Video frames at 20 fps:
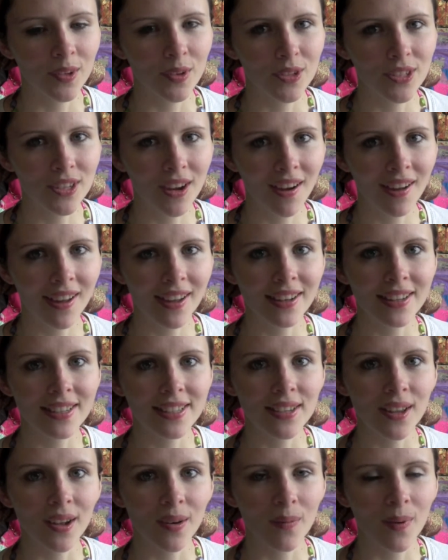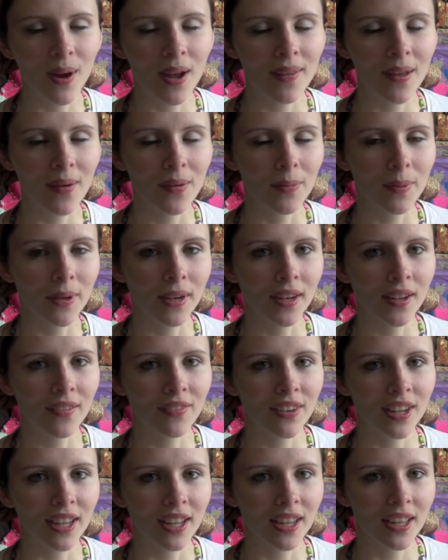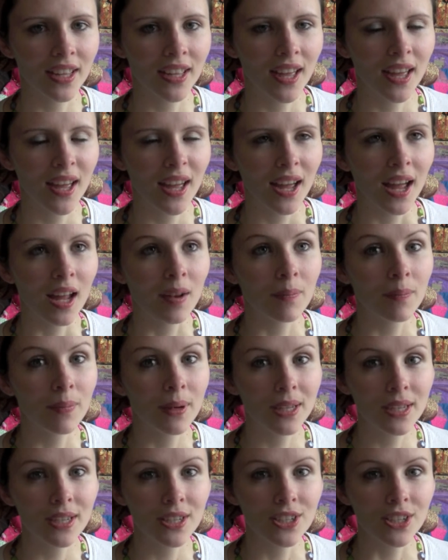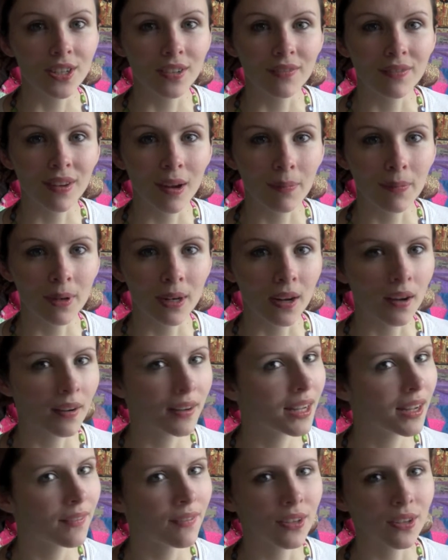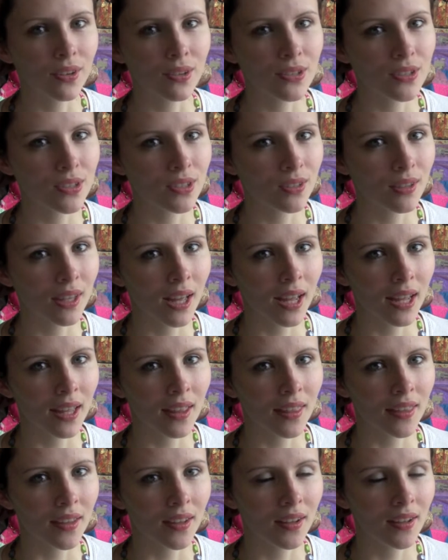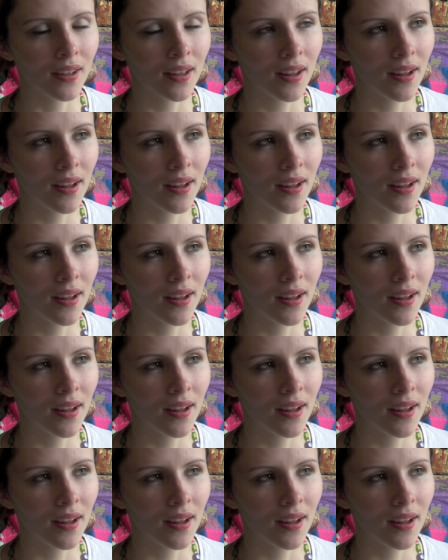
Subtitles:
dye it in a certain way. That would have been lovely. And bleaching fabric, I never got to do that either.